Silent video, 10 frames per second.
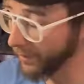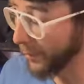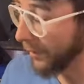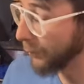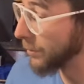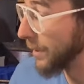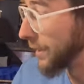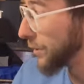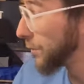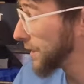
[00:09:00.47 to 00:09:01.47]
I don't have to worry about any
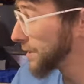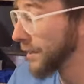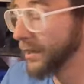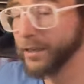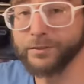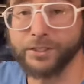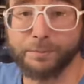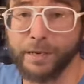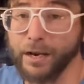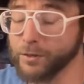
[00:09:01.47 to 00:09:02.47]
noise. Tons
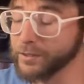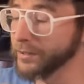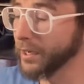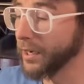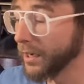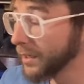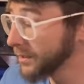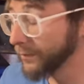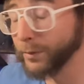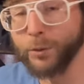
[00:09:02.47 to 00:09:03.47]
of power, tons
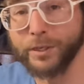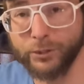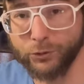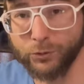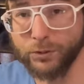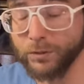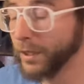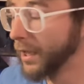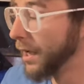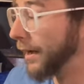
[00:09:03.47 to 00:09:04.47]
of low and control.
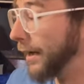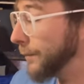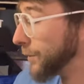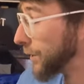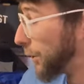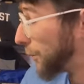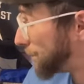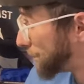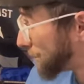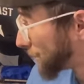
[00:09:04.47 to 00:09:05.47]
Um, so
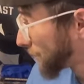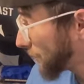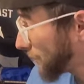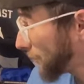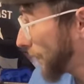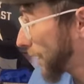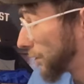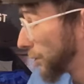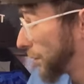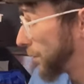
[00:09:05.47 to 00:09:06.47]

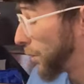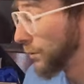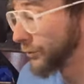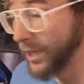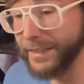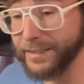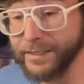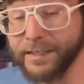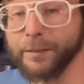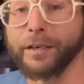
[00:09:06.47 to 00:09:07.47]
overall, the whole chassis
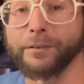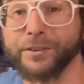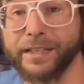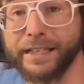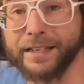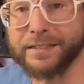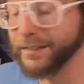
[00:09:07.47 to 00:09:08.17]
setup, everything has